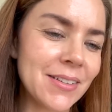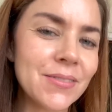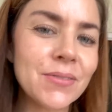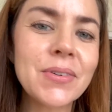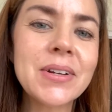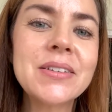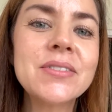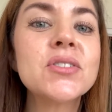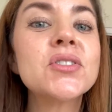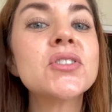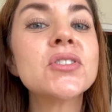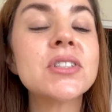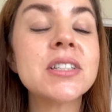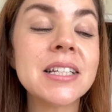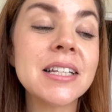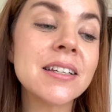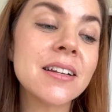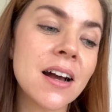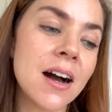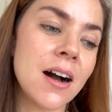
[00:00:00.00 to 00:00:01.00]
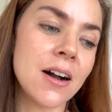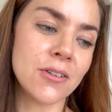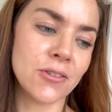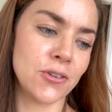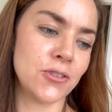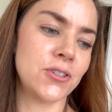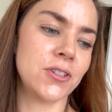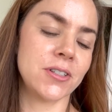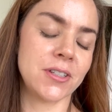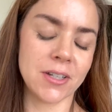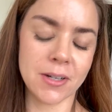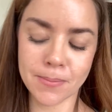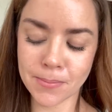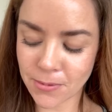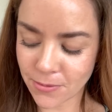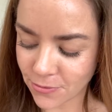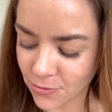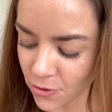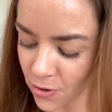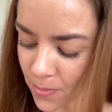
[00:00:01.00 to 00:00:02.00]
We've just seen cockroaches here
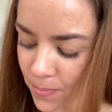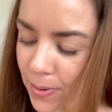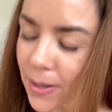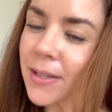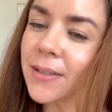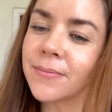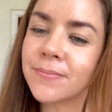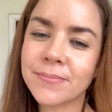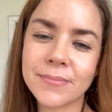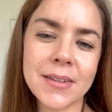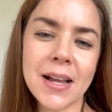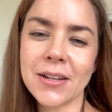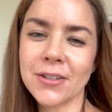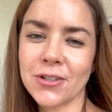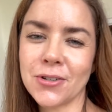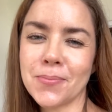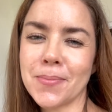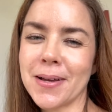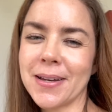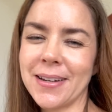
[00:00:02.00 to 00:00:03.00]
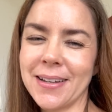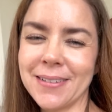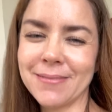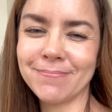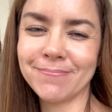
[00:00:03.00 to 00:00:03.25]
before, but not too many.